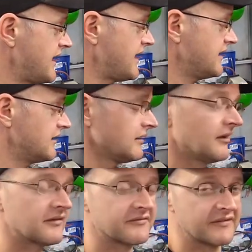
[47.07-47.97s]
lay a
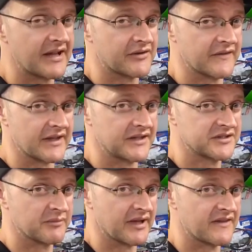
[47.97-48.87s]
lot flatter in the
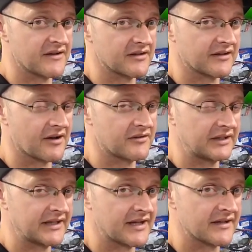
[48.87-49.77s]
engine bay than it
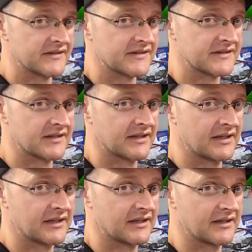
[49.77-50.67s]
currently does,
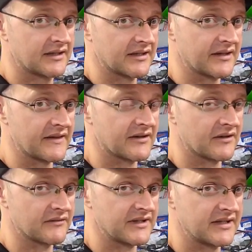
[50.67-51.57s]
and then
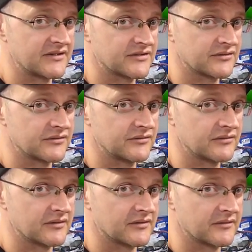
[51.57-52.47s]
I'll need to
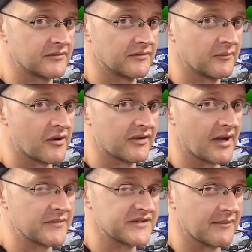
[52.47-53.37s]

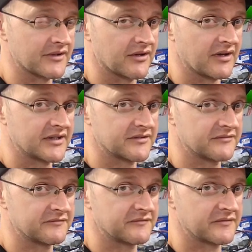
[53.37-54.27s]
mock up some kind
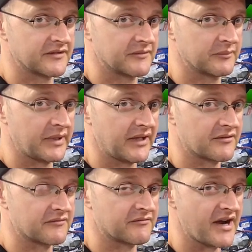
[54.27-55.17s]
of
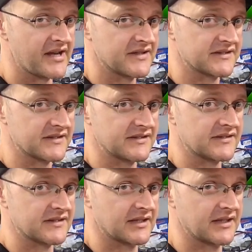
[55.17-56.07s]
pair of
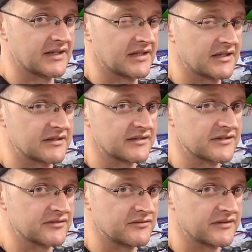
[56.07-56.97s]
radiuses to
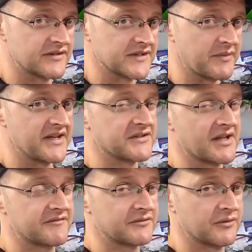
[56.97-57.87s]
suit the space I
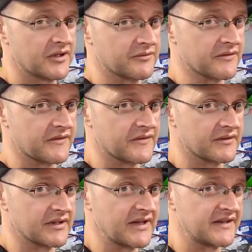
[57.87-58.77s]
have to work with.
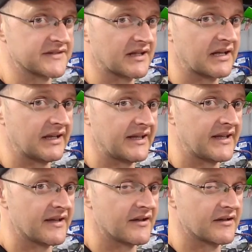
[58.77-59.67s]
It needs to
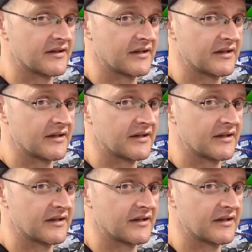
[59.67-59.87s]
clear